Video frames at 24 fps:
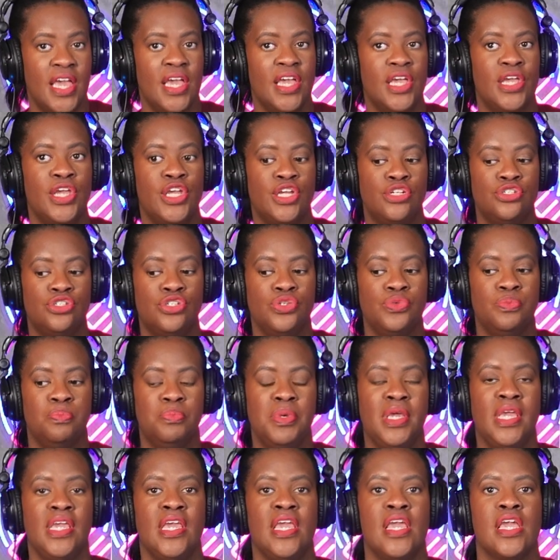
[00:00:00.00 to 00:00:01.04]
into
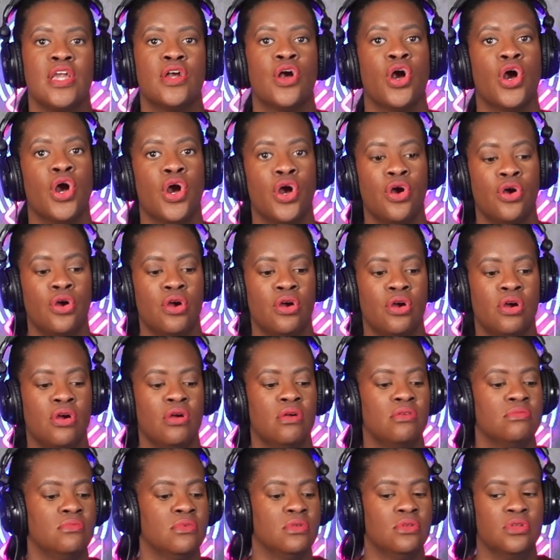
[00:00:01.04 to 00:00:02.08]
being her
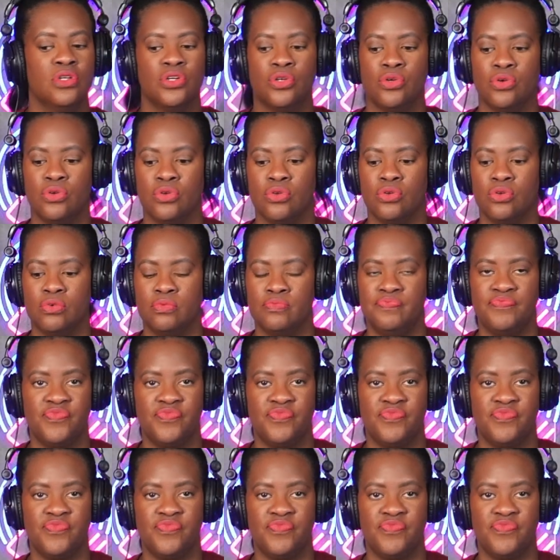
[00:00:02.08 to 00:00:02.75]
little